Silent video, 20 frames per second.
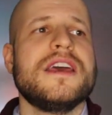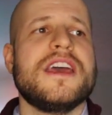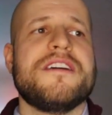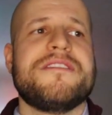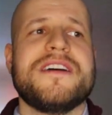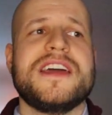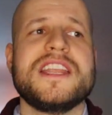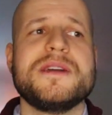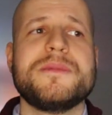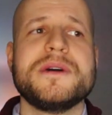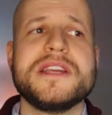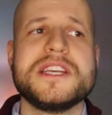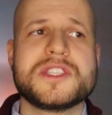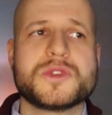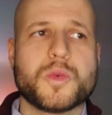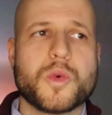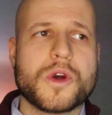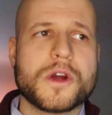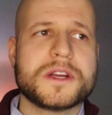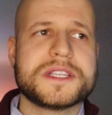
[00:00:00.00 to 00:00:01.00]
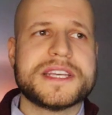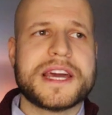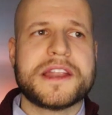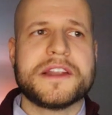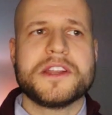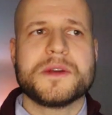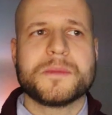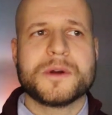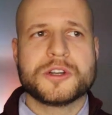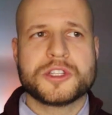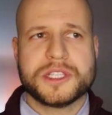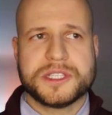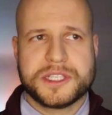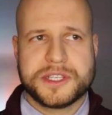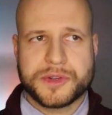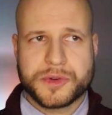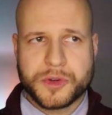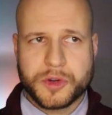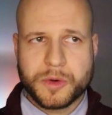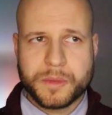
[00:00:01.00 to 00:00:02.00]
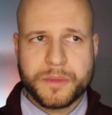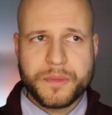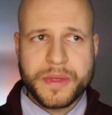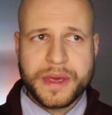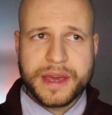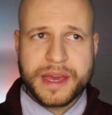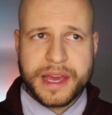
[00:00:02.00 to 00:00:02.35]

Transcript: if anybody's worked at an emergency room,